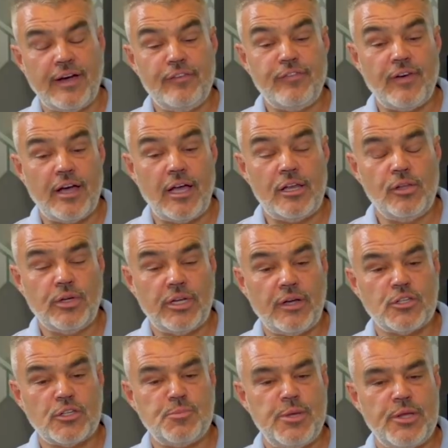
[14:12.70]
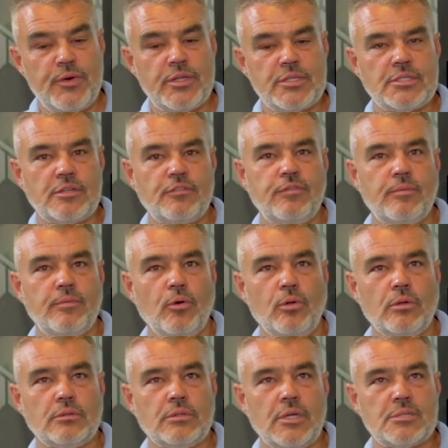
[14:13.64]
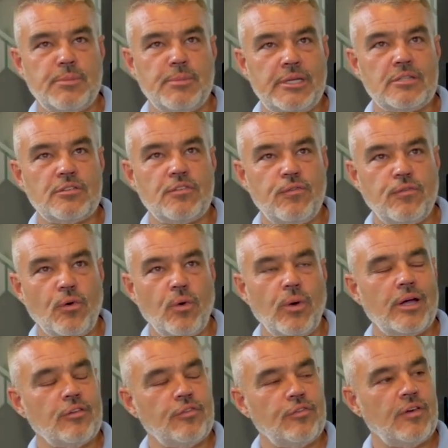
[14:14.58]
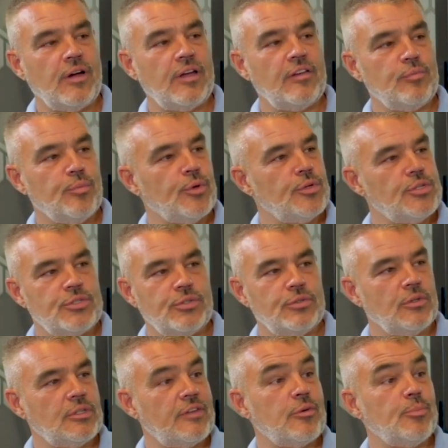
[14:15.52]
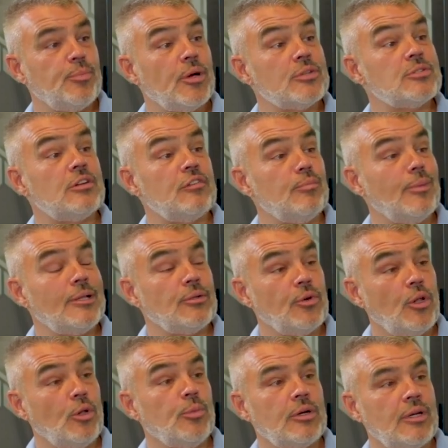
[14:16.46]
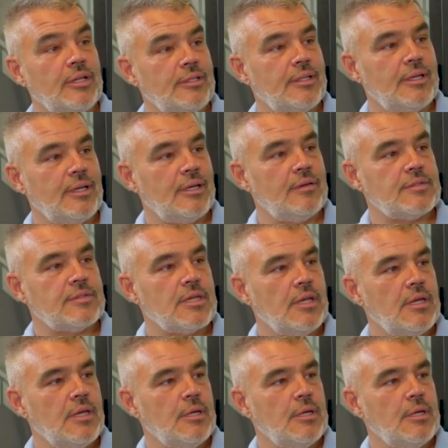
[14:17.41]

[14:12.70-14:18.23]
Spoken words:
I look at our experience of as many as 4 out of 5 boys do not have a positive male role model in their lives.